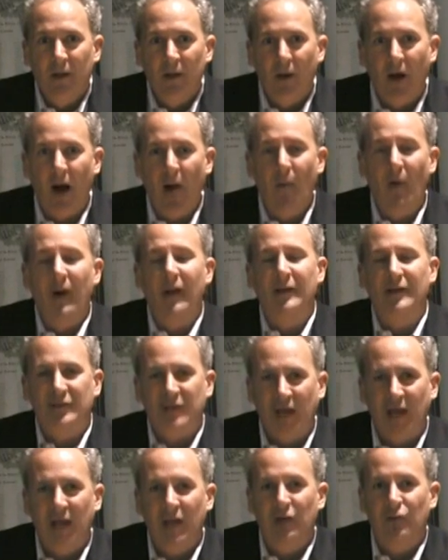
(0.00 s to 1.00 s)
I want
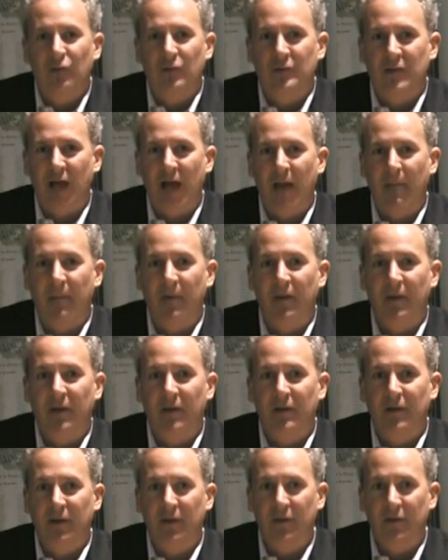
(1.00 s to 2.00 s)
to change what's
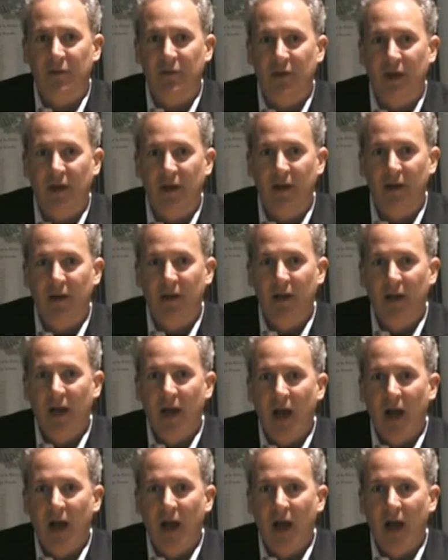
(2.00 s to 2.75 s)
happening in the Senate.